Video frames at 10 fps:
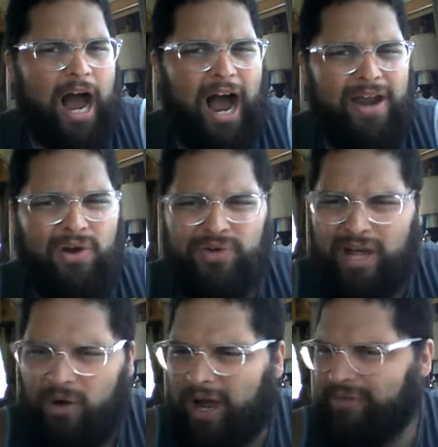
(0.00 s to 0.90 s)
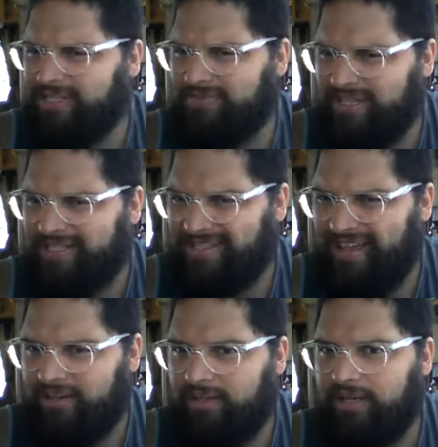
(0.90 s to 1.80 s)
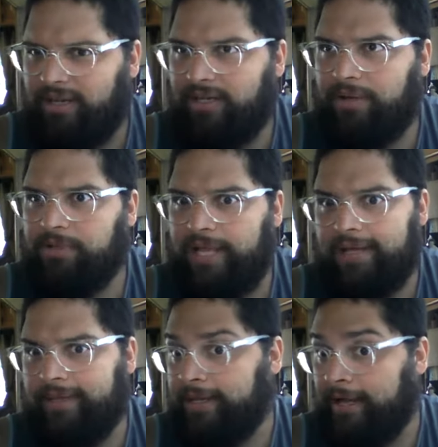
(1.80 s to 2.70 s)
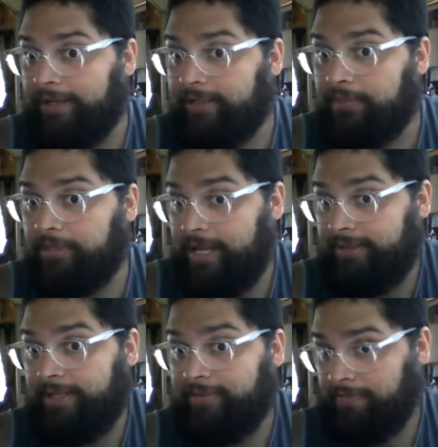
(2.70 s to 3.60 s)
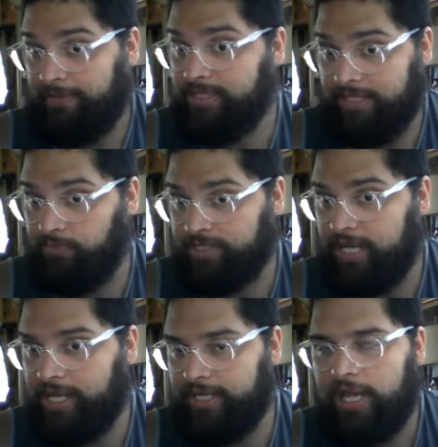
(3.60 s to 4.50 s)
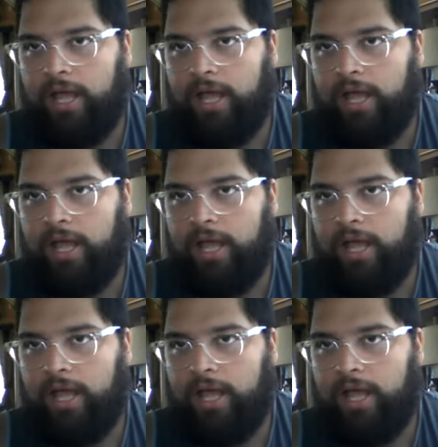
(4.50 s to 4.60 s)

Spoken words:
I don't know how this fits in, and I'm glad they cut it. I'm glad that the scene was cut.